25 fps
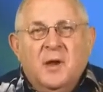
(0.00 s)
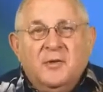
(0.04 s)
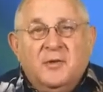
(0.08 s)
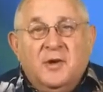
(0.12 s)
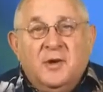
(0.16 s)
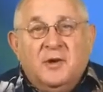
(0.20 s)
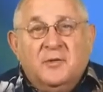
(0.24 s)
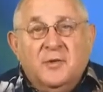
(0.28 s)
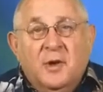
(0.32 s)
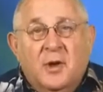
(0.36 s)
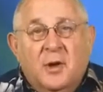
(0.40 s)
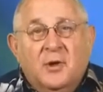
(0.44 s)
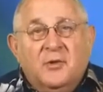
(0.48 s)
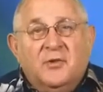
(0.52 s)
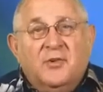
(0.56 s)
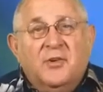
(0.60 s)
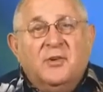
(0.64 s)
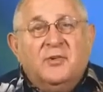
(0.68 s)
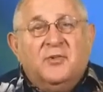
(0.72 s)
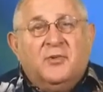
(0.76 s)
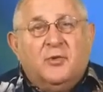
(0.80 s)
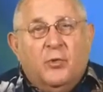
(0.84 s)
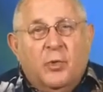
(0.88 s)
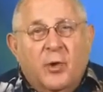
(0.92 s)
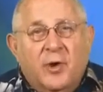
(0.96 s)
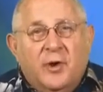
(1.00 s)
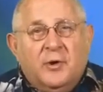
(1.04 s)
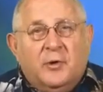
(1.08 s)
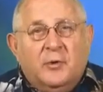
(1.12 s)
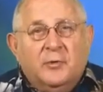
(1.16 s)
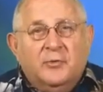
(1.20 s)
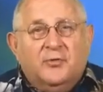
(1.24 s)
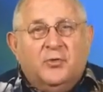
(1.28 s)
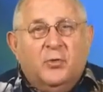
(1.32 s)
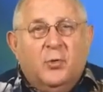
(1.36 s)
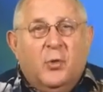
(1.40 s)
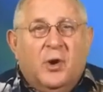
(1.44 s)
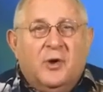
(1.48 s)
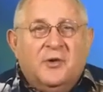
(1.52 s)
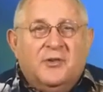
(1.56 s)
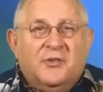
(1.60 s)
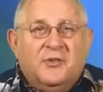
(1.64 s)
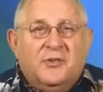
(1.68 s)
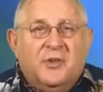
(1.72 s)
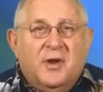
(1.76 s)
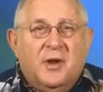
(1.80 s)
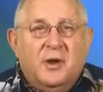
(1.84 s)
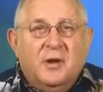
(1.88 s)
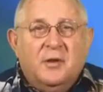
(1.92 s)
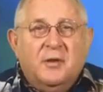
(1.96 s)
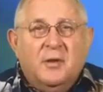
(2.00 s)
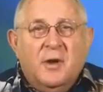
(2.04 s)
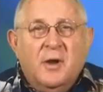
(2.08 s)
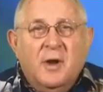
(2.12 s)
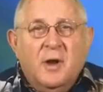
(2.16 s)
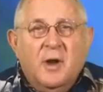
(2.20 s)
Technology is critical to our state.